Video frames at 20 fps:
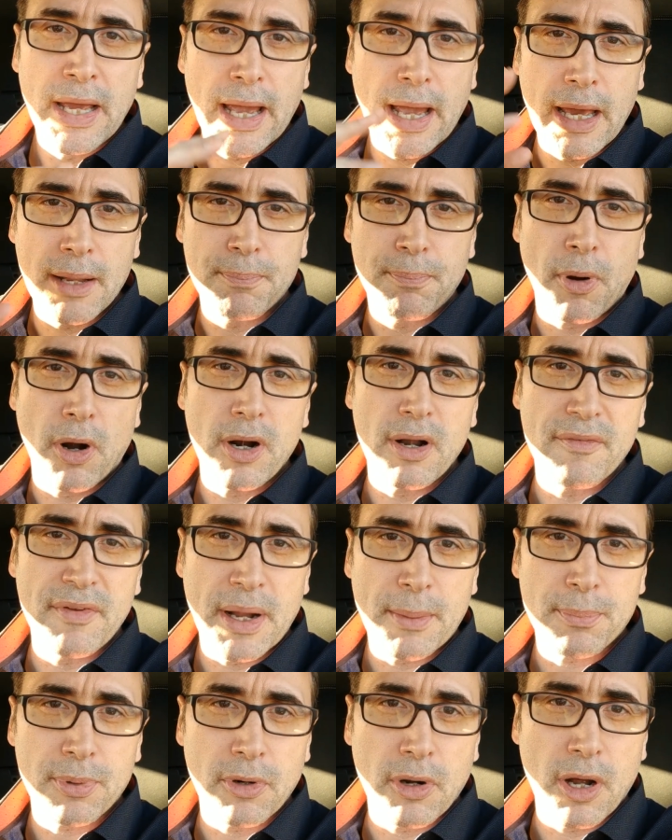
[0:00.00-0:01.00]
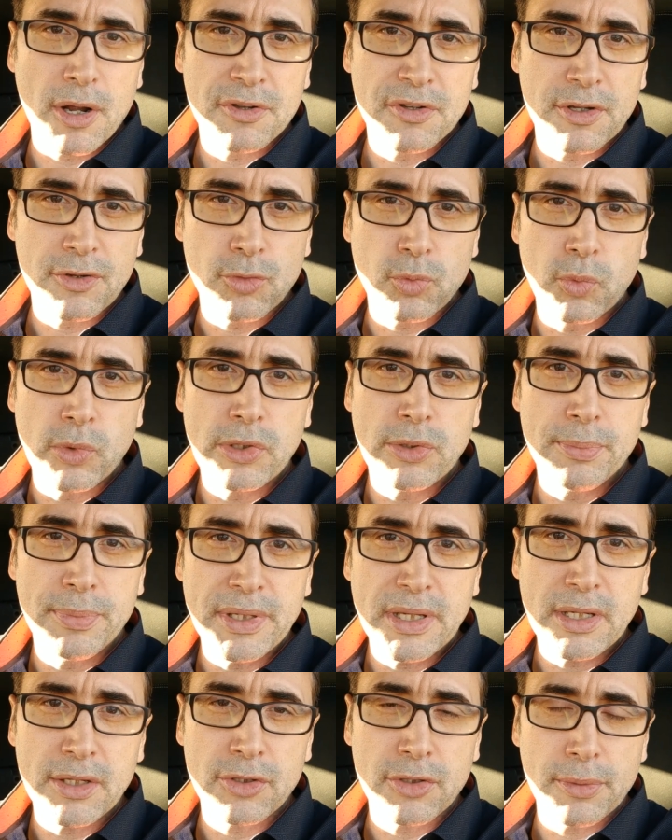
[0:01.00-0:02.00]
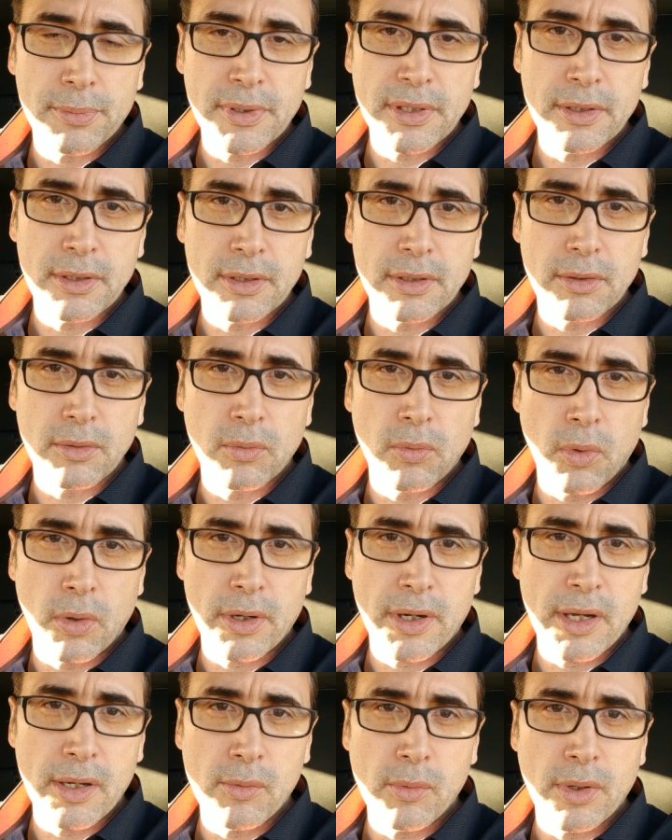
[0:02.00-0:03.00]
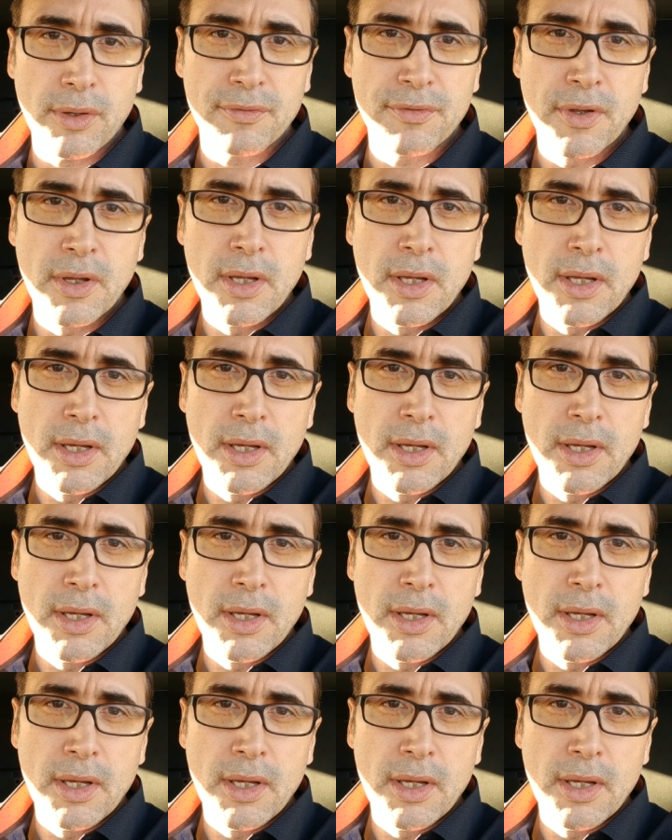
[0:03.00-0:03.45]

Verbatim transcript: And part of that process will be to be working with